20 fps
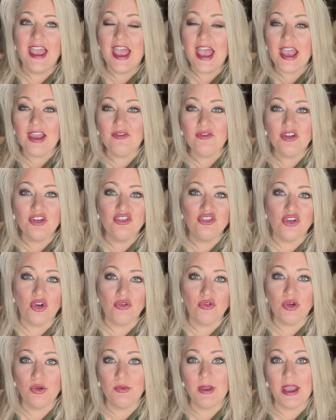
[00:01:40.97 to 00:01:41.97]
every
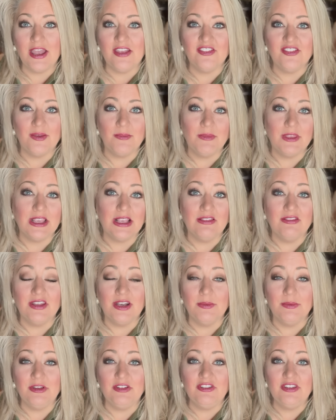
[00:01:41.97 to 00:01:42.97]
showroom has something a little
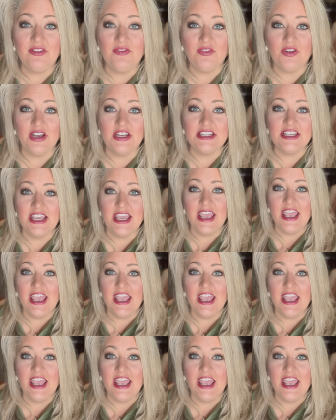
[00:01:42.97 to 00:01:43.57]
bit different,